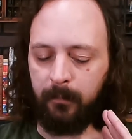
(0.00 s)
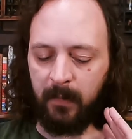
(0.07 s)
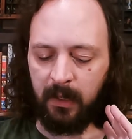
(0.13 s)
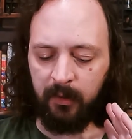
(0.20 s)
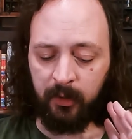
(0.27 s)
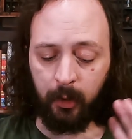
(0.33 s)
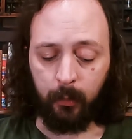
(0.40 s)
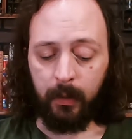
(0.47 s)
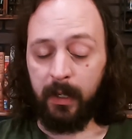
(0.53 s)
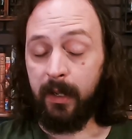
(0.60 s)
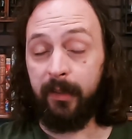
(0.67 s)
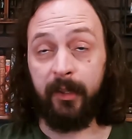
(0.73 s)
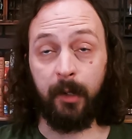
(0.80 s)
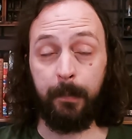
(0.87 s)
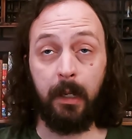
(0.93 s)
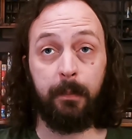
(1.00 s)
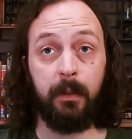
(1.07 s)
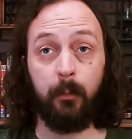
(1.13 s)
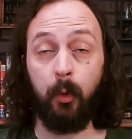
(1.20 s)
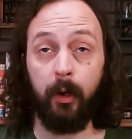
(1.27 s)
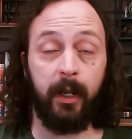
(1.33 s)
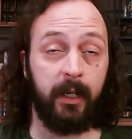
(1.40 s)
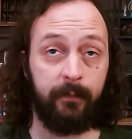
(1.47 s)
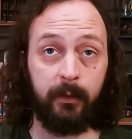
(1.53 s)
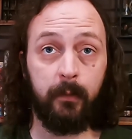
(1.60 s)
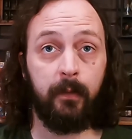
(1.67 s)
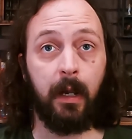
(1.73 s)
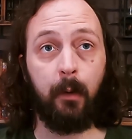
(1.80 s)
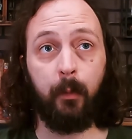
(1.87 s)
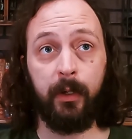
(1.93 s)
So there may be more. And if you've
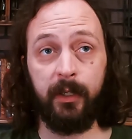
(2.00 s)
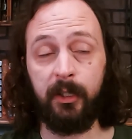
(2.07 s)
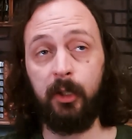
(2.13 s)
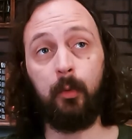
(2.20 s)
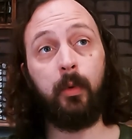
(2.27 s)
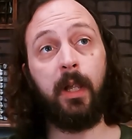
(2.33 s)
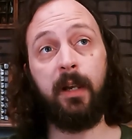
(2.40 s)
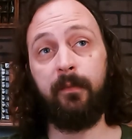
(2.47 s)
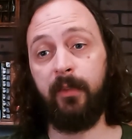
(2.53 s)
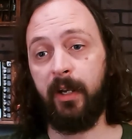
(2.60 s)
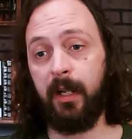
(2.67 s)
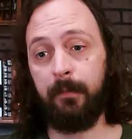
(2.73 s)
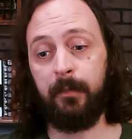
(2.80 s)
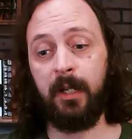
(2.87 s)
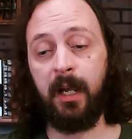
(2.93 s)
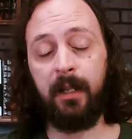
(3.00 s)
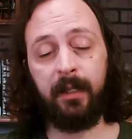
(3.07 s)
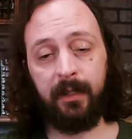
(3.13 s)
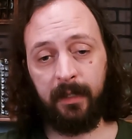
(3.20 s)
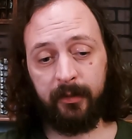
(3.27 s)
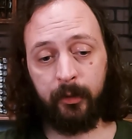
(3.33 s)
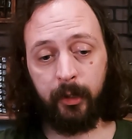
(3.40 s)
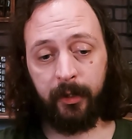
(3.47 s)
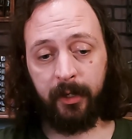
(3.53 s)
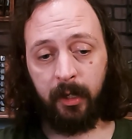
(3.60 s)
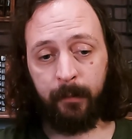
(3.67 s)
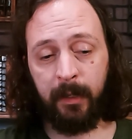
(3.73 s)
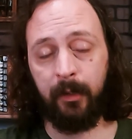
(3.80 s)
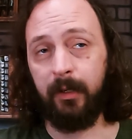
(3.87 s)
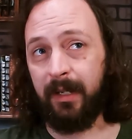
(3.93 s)
got one that you love that I'm not talking
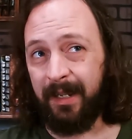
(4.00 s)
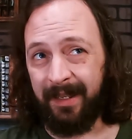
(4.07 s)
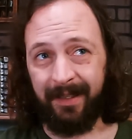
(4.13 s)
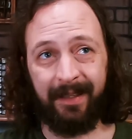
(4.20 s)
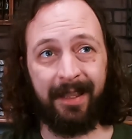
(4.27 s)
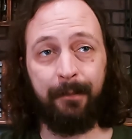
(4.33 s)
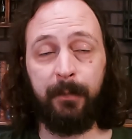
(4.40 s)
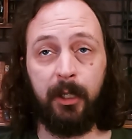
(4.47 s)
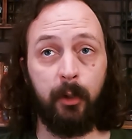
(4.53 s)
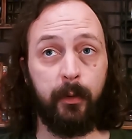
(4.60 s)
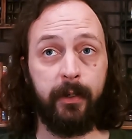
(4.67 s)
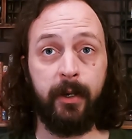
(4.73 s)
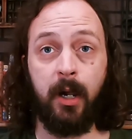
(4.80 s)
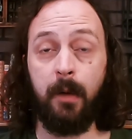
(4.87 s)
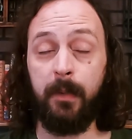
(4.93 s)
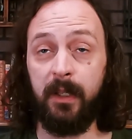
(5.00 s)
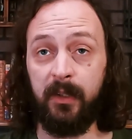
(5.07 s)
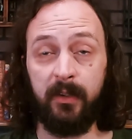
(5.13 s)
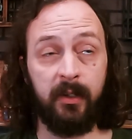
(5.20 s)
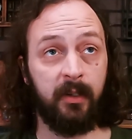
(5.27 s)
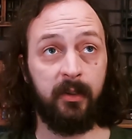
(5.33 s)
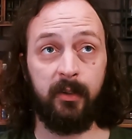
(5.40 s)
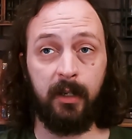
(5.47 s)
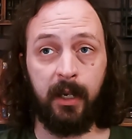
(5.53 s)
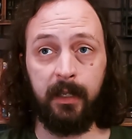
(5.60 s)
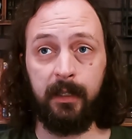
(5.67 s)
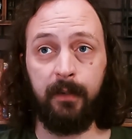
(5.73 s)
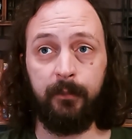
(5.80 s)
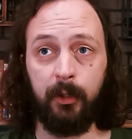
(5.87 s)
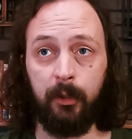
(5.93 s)
about, let me know in comments because
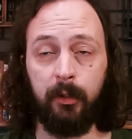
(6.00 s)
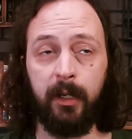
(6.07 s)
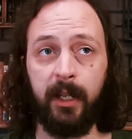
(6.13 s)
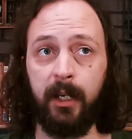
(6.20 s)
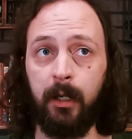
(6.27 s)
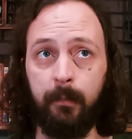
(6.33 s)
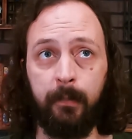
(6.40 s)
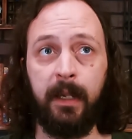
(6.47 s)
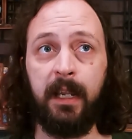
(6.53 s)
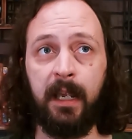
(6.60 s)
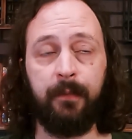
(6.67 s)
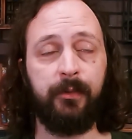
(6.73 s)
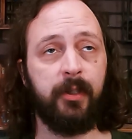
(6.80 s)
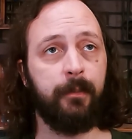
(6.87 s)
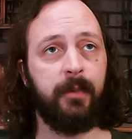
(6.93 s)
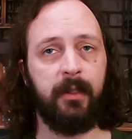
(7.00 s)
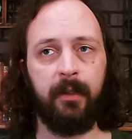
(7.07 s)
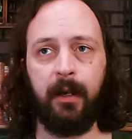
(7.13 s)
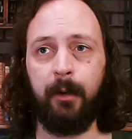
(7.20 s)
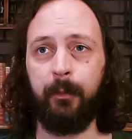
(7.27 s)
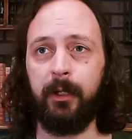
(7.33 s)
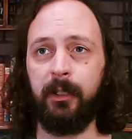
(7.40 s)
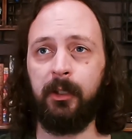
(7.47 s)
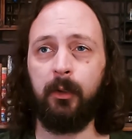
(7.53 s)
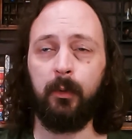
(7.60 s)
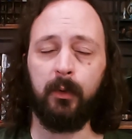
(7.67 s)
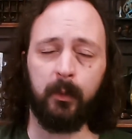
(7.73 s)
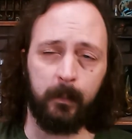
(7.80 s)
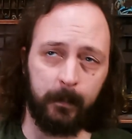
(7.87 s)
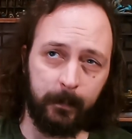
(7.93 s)
I'd love to look at it. It may have something that I want to
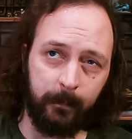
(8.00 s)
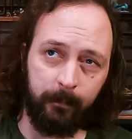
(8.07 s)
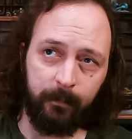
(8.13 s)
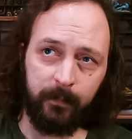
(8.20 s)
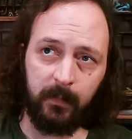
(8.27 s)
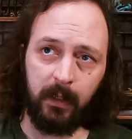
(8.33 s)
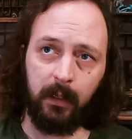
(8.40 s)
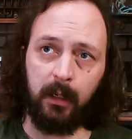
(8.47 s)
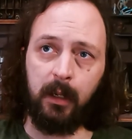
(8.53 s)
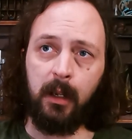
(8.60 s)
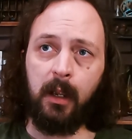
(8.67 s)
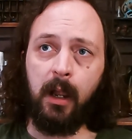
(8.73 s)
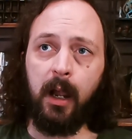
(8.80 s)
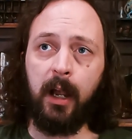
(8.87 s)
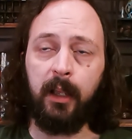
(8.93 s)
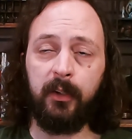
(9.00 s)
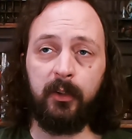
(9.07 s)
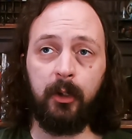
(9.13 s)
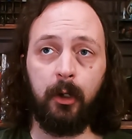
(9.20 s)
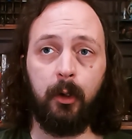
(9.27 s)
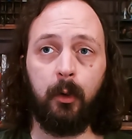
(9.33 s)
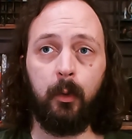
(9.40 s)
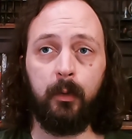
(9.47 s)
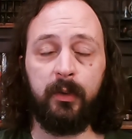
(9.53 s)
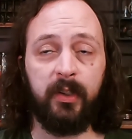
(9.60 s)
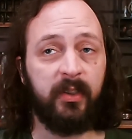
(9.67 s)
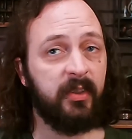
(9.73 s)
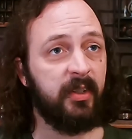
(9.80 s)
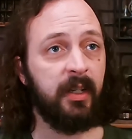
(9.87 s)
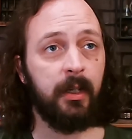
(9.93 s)
use. So to
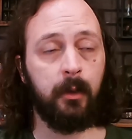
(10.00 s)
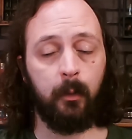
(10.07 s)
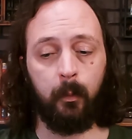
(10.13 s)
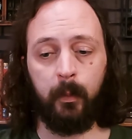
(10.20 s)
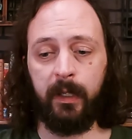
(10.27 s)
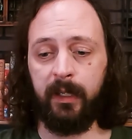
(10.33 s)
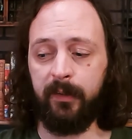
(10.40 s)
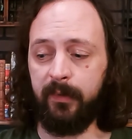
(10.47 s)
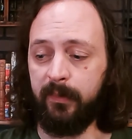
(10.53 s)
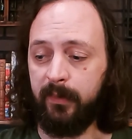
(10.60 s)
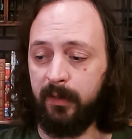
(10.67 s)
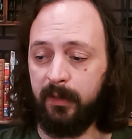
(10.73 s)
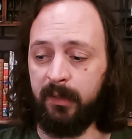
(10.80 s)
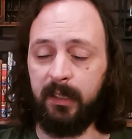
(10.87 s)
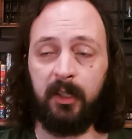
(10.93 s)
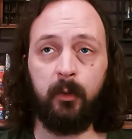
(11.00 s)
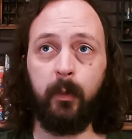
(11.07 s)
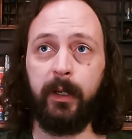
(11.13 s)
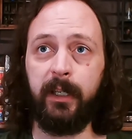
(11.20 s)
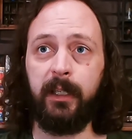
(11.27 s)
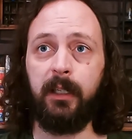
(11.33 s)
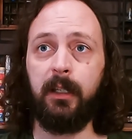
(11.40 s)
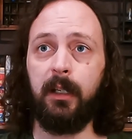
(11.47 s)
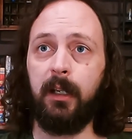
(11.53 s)
stick with D20,